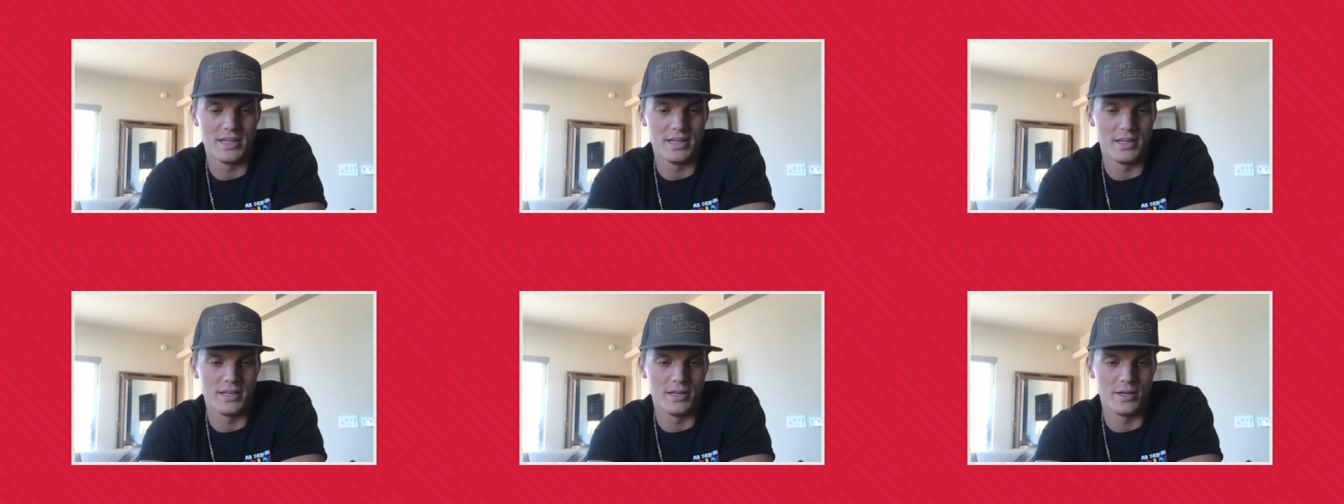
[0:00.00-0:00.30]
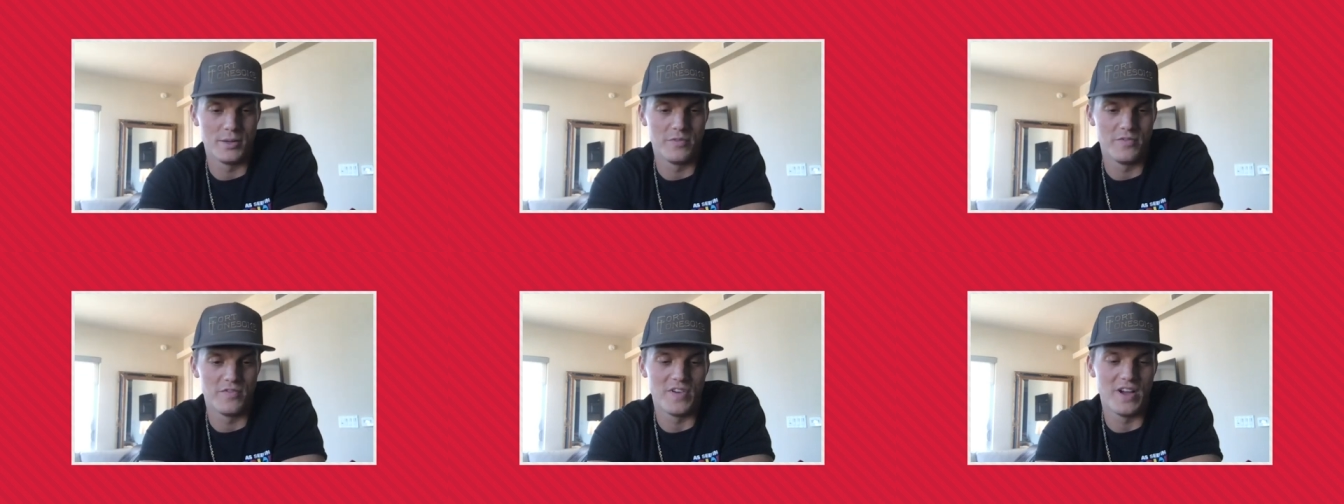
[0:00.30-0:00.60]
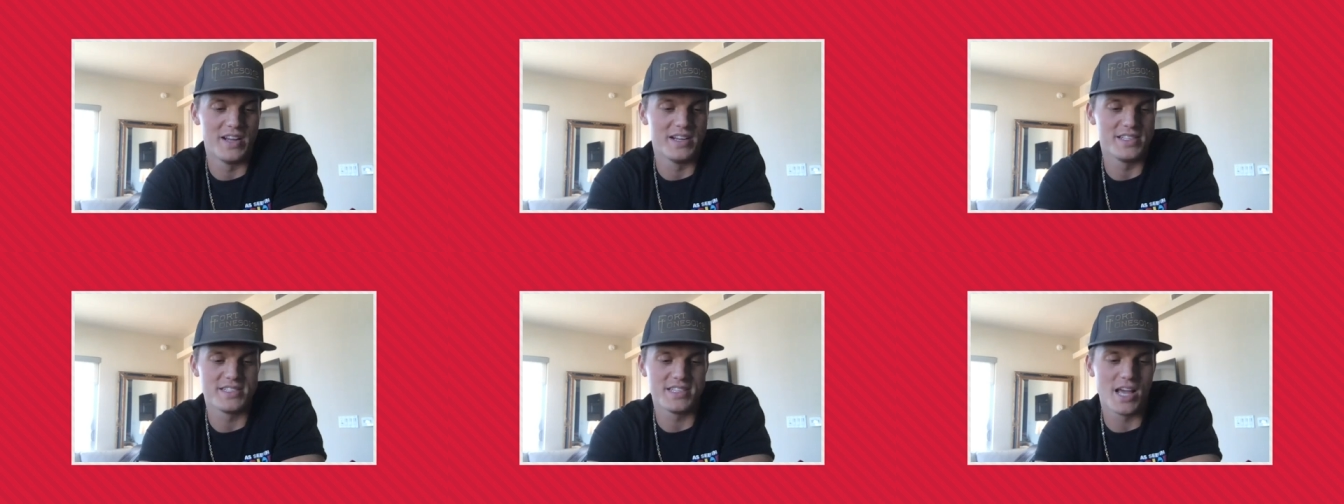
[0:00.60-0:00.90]
um,
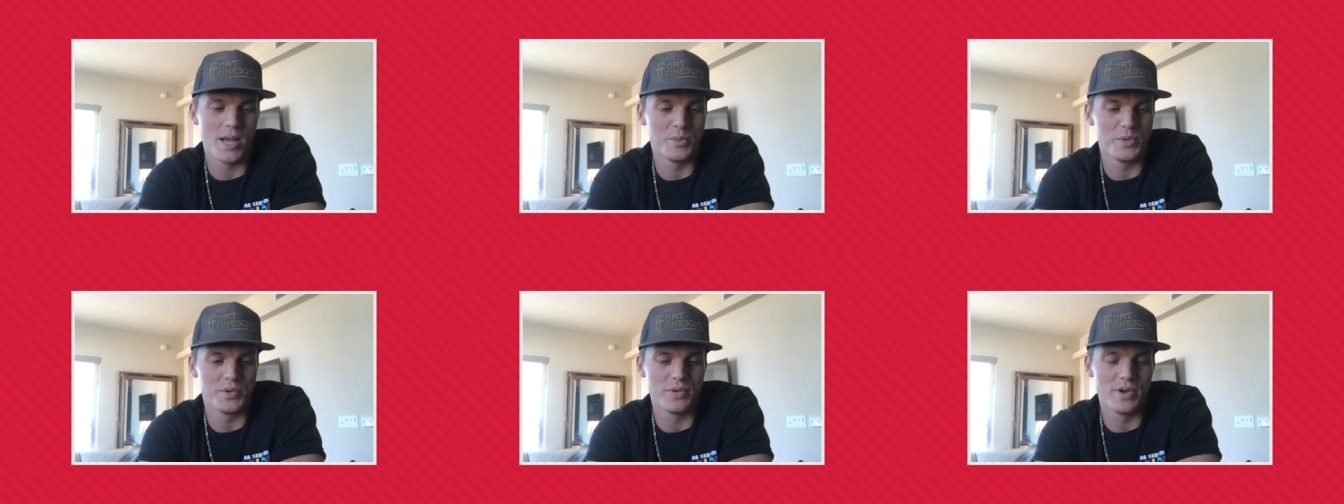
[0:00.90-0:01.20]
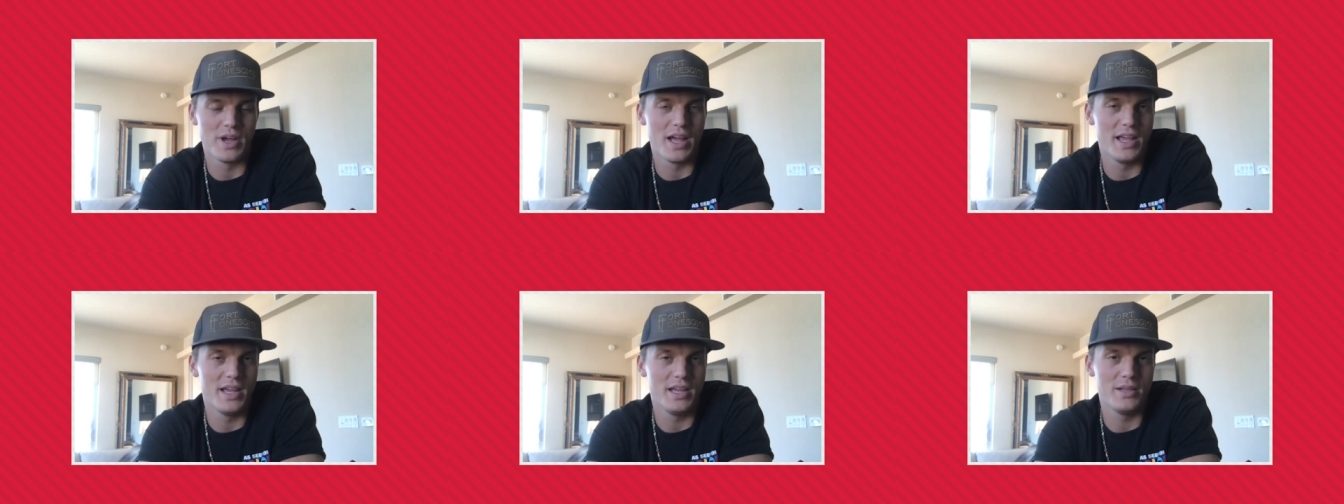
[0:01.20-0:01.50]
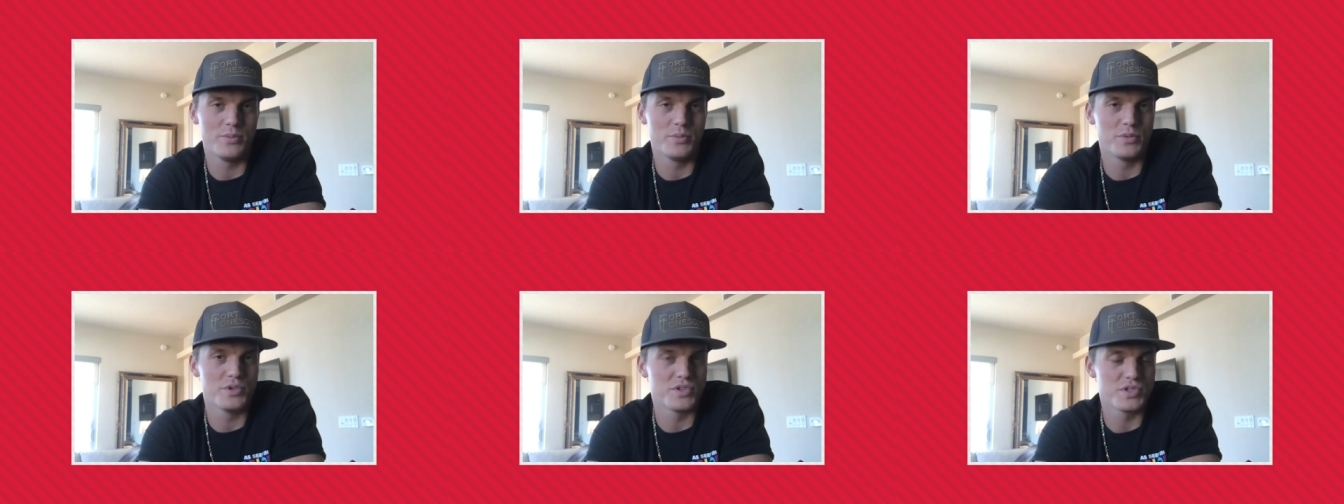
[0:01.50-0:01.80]
finding time to
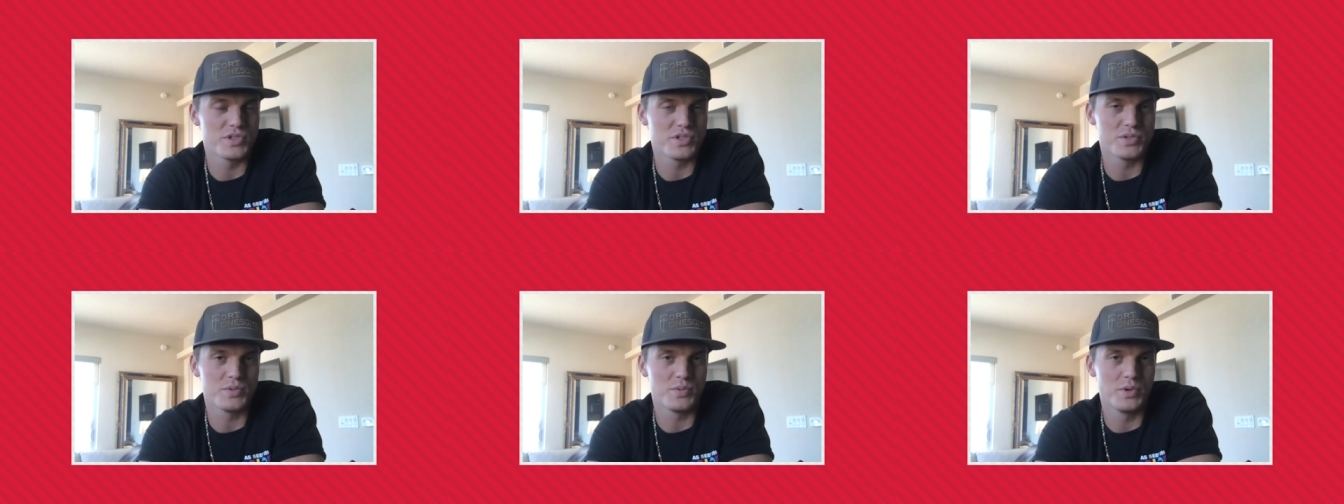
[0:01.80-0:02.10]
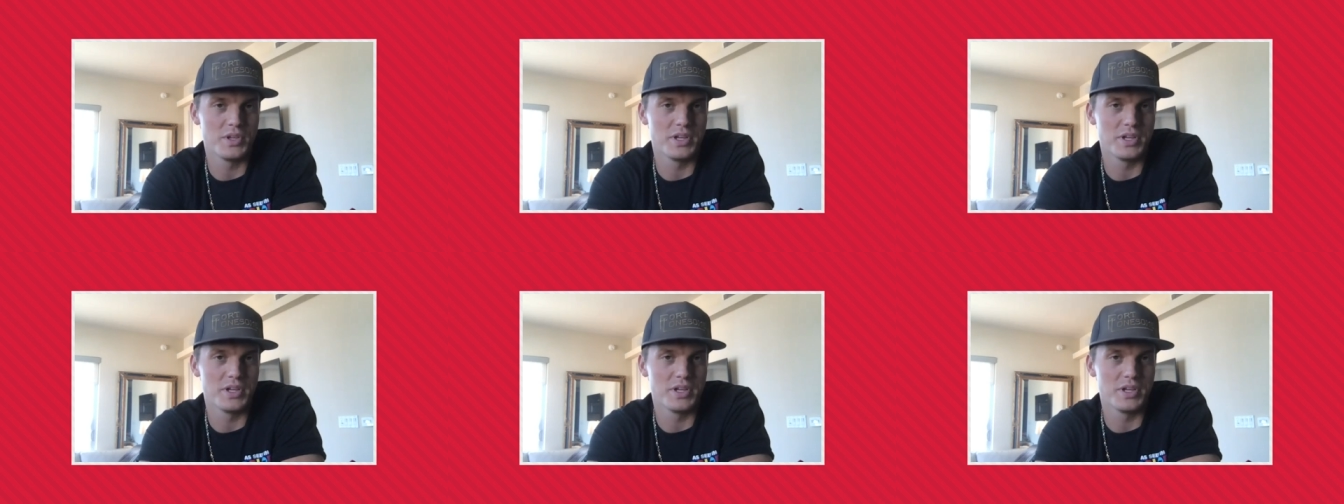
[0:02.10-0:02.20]
write was